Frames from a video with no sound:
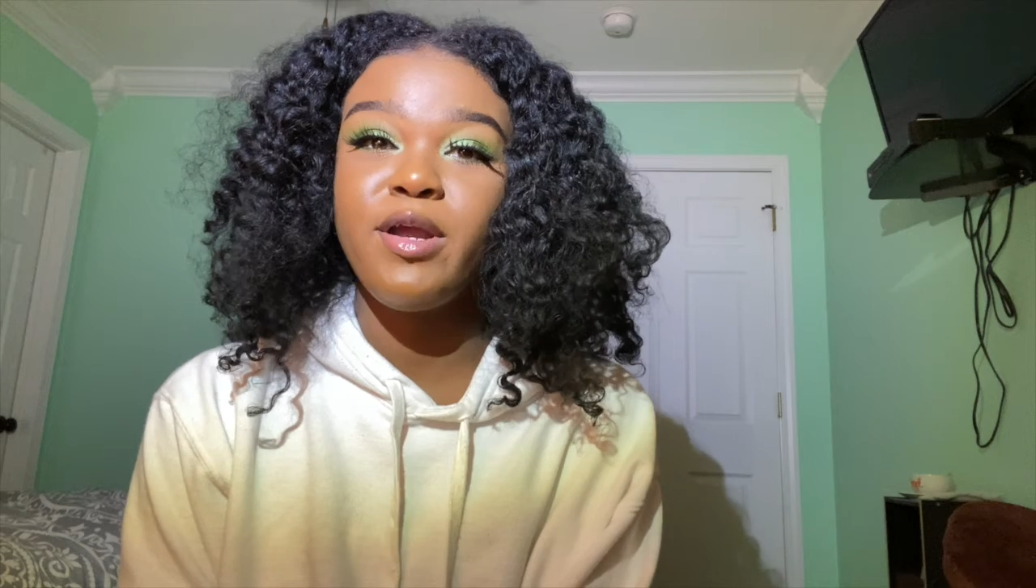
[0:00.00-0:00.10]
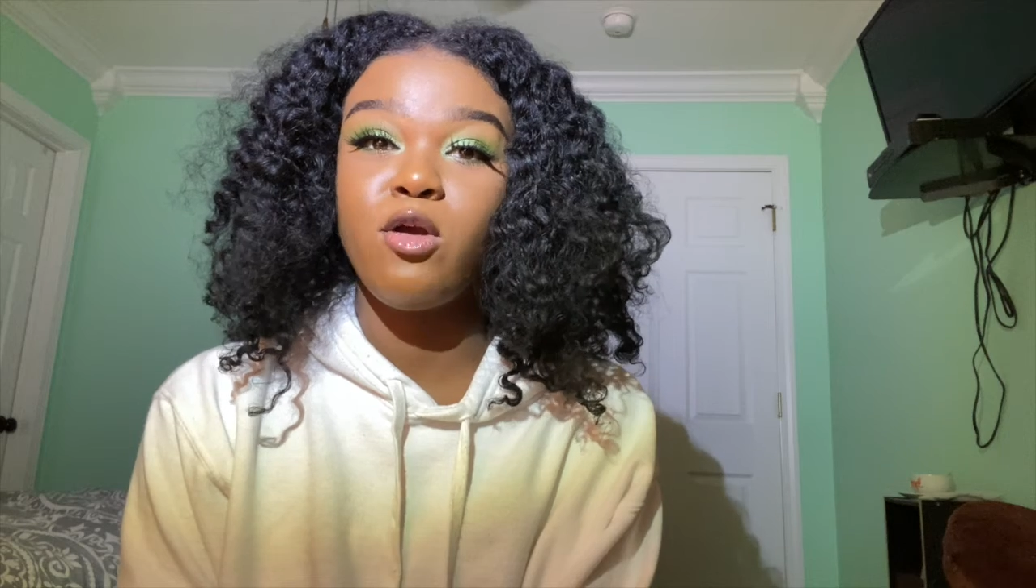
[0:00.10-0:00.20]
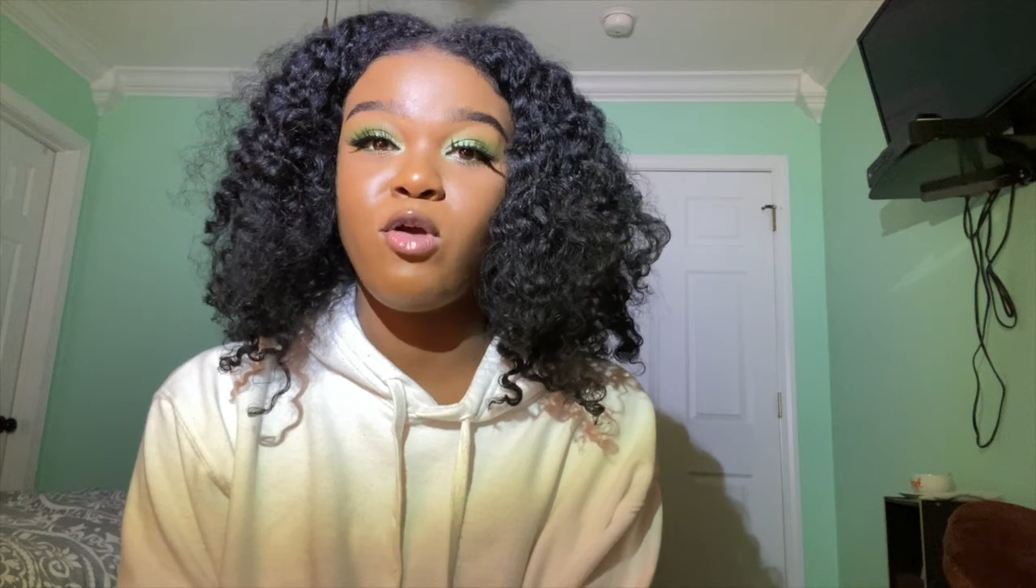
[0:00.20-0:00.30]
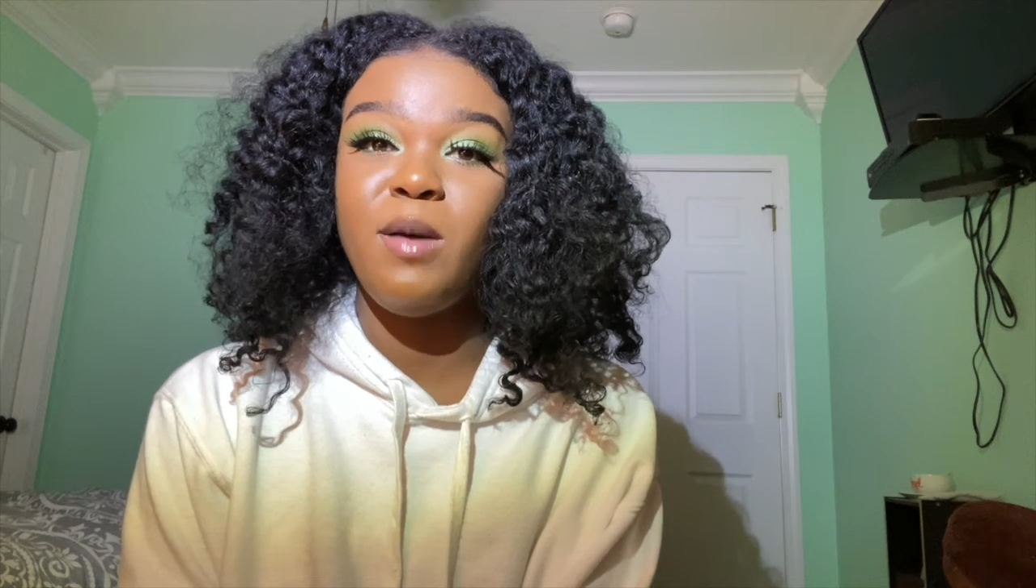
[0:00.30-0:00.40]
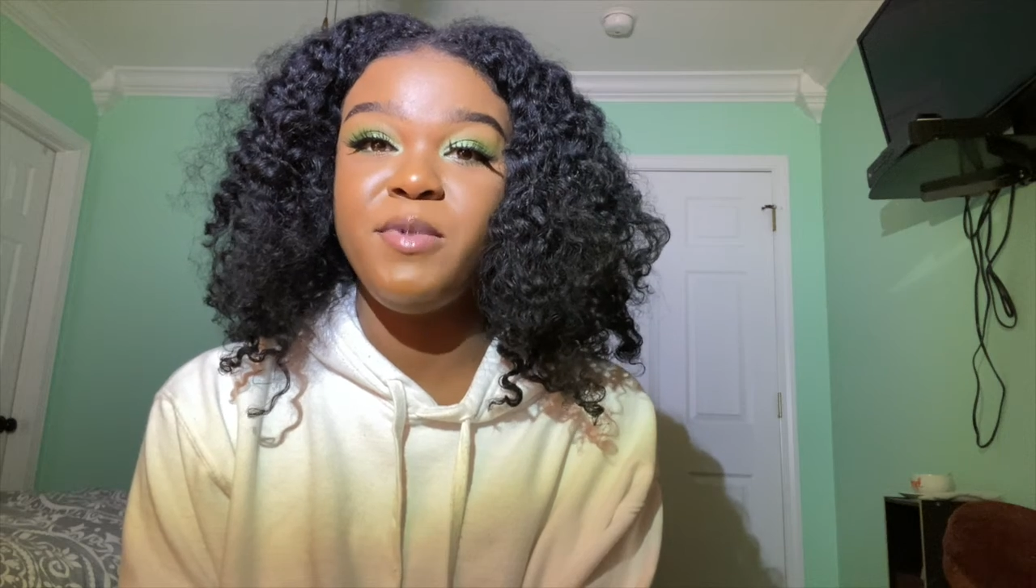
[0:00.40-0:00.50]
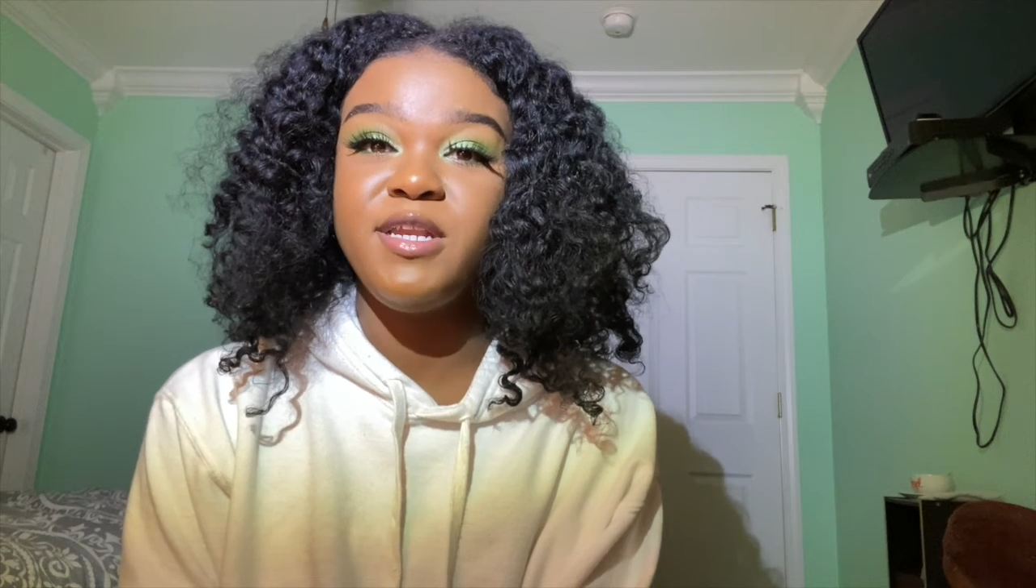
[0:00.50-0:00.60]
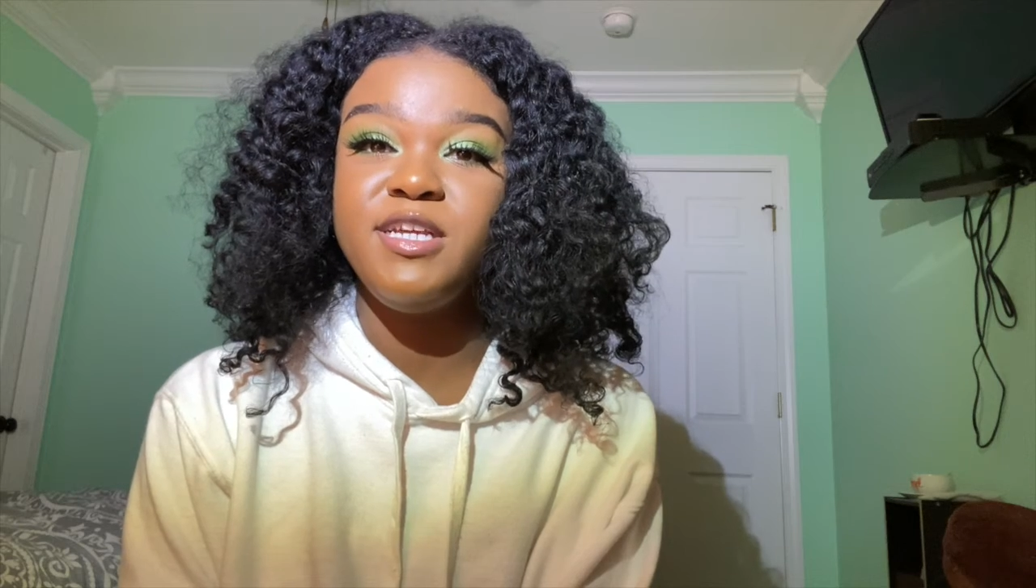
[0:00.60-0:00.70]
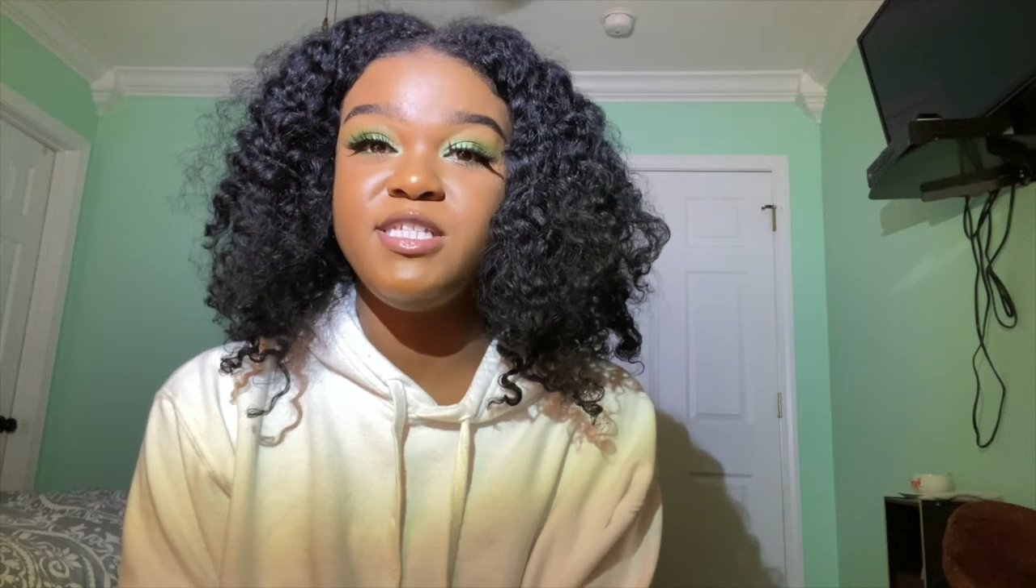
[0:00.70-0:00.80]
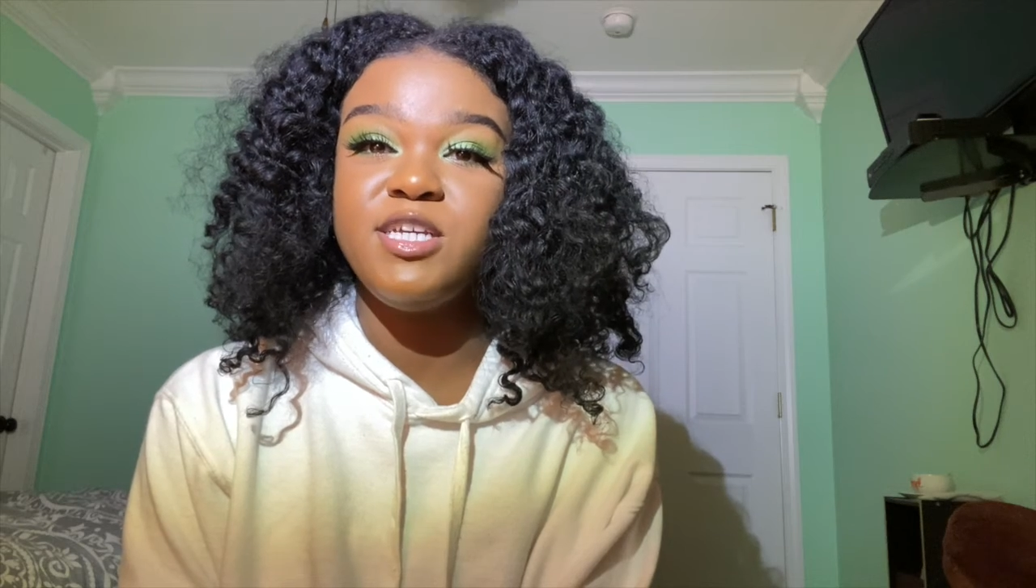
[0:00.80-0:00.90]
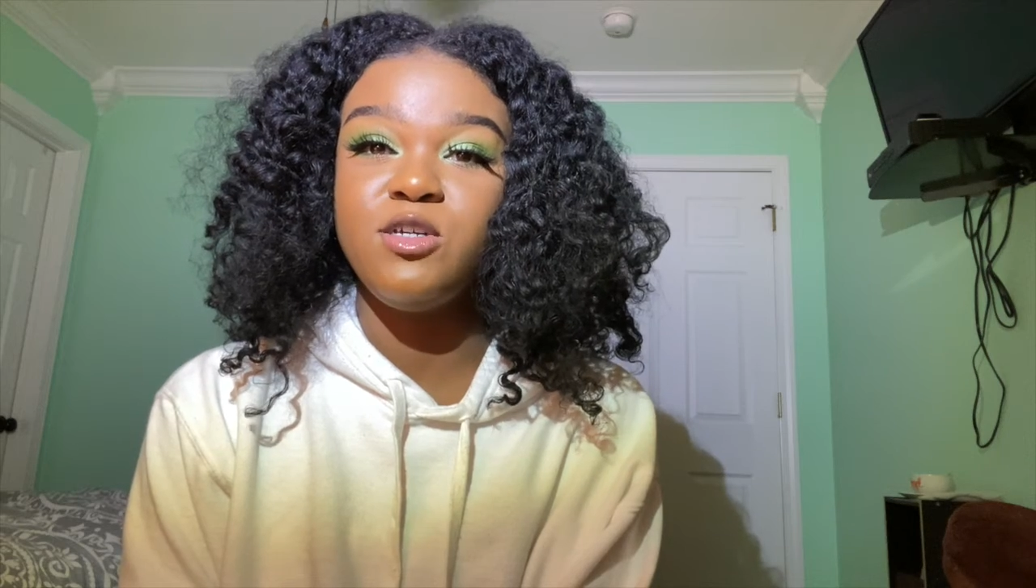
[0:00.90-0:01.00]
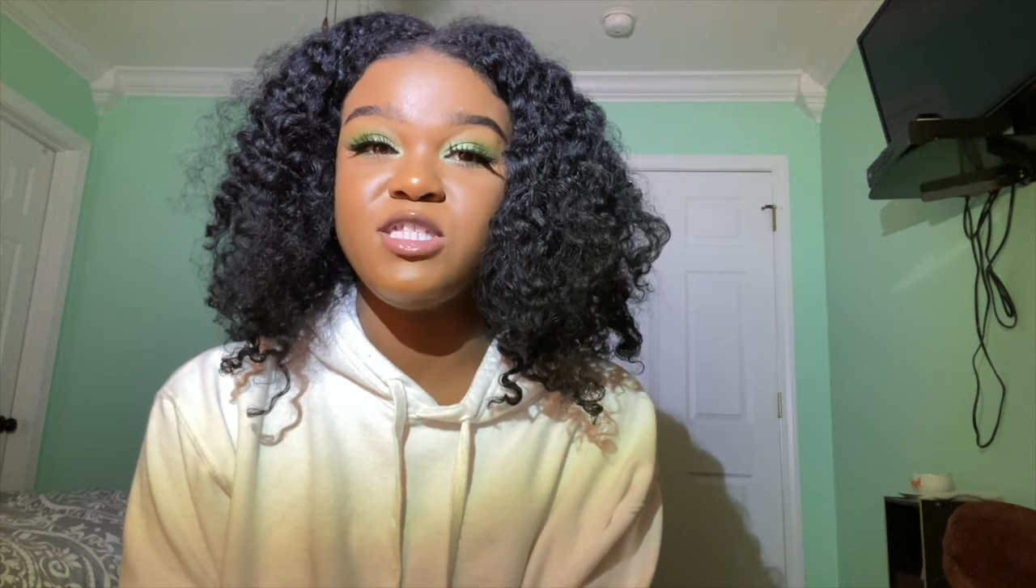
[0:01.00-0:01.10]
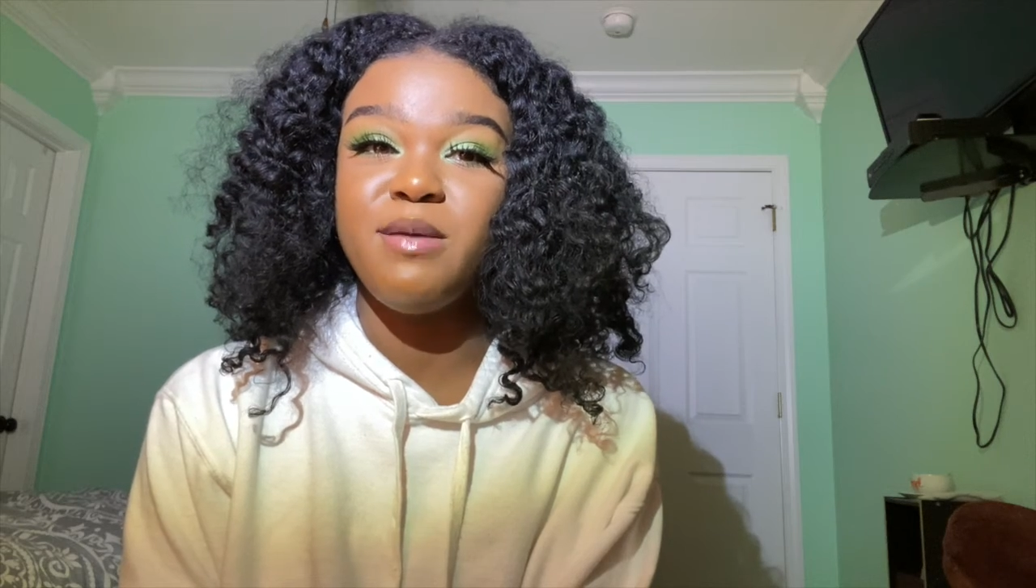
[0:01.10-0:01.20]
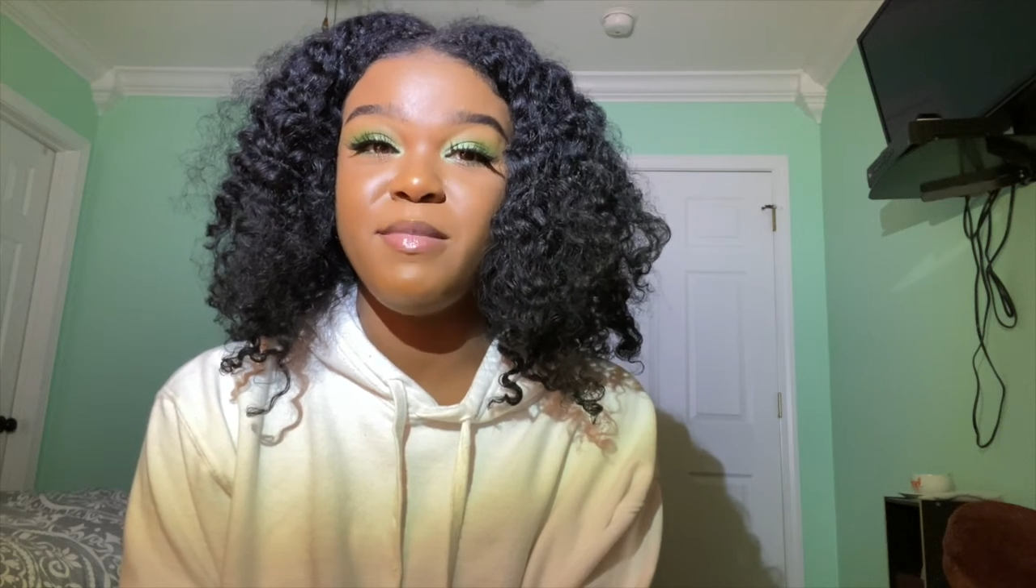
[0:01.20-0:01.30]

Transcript: or cropping details that